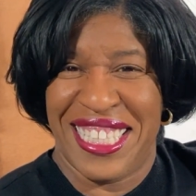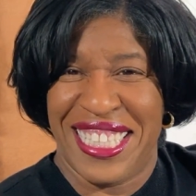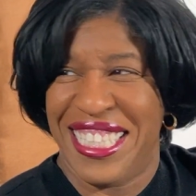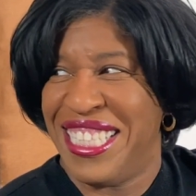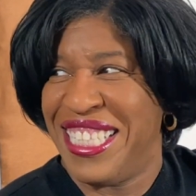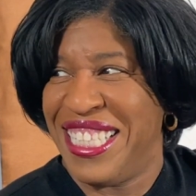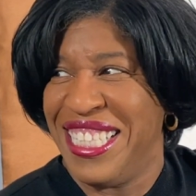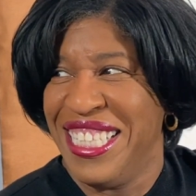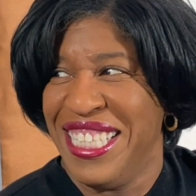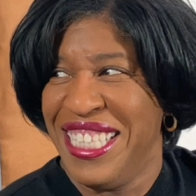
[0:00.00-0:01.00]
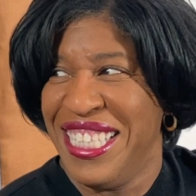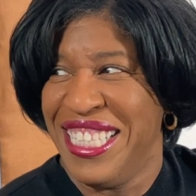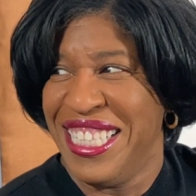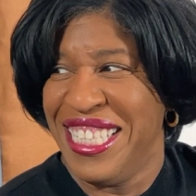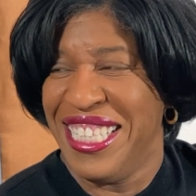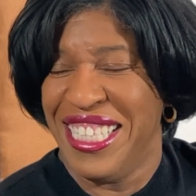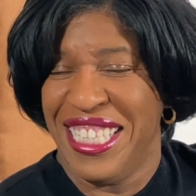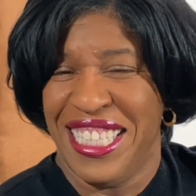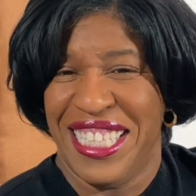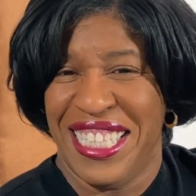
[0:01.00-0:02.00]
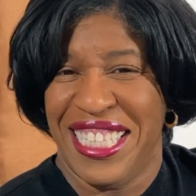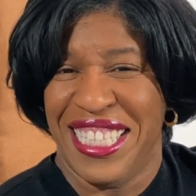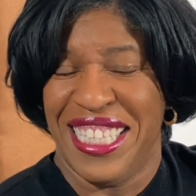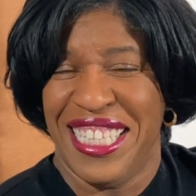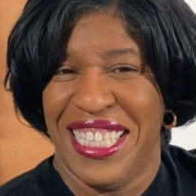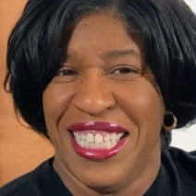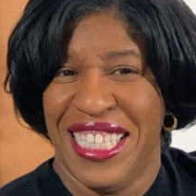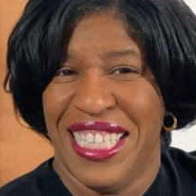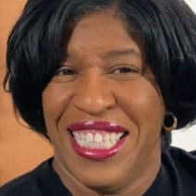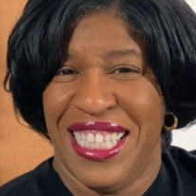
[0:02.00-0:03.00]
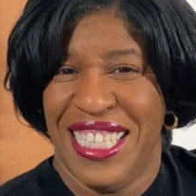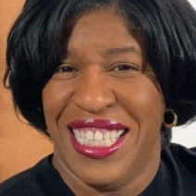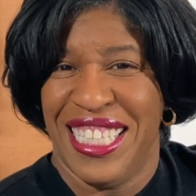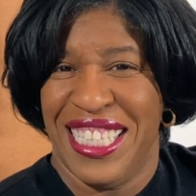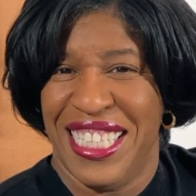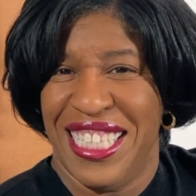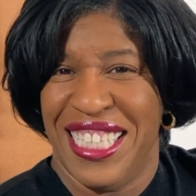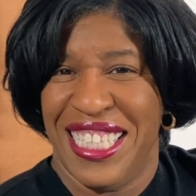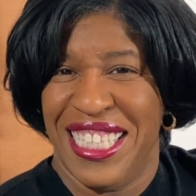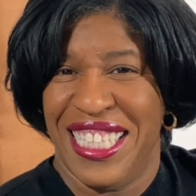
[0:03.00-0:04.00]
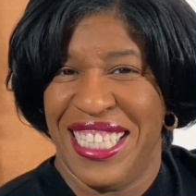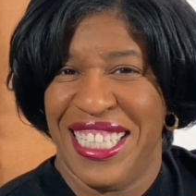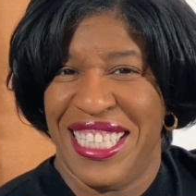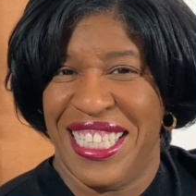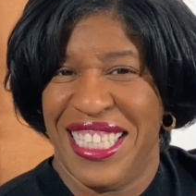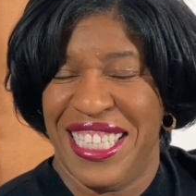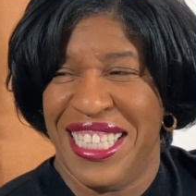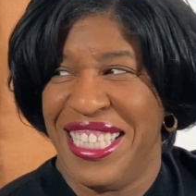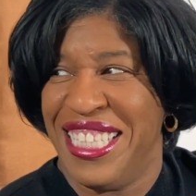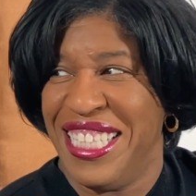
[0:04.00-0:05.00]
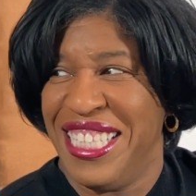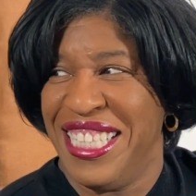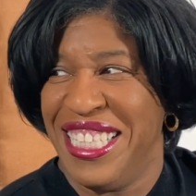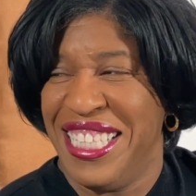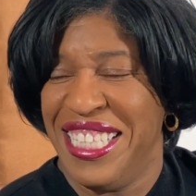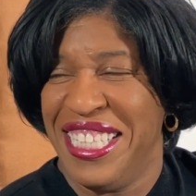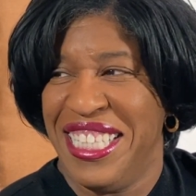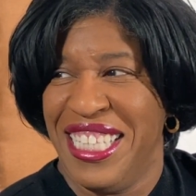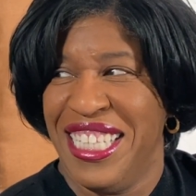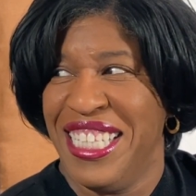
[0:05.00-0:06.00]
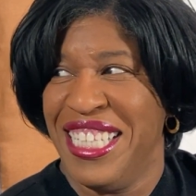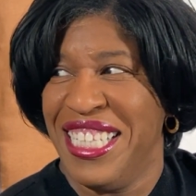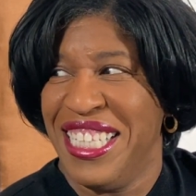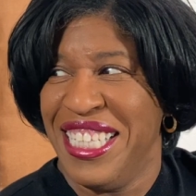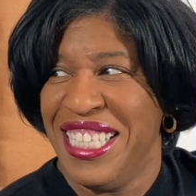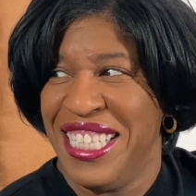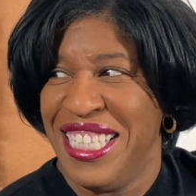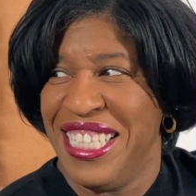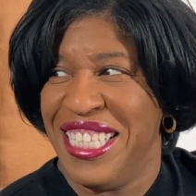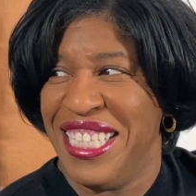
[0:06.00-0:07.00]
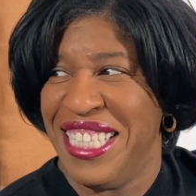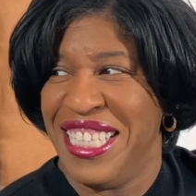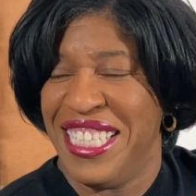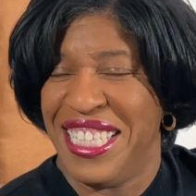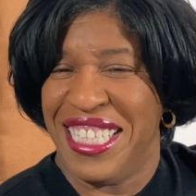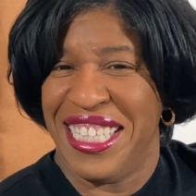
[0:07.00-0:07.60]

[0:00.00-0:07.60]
The person shown says nothing.